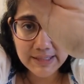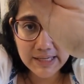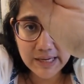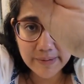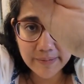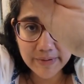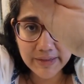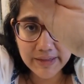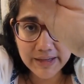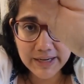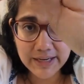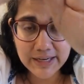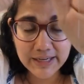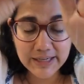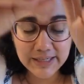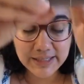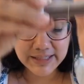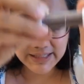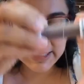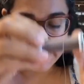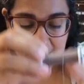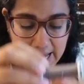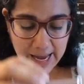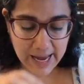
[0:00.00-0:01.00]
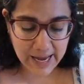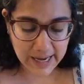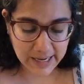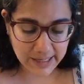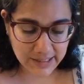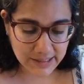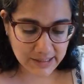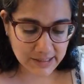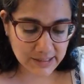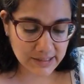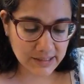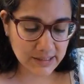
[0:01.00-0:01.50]
the same thickness
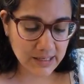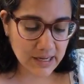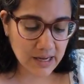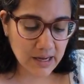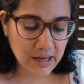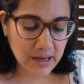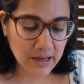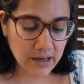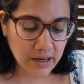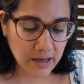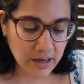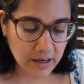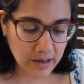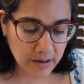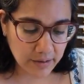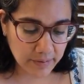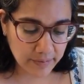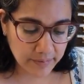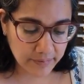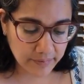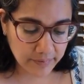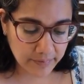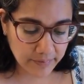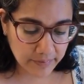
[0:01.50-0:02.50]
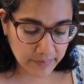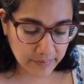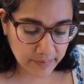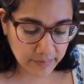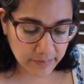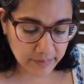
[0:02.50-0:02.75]
as 1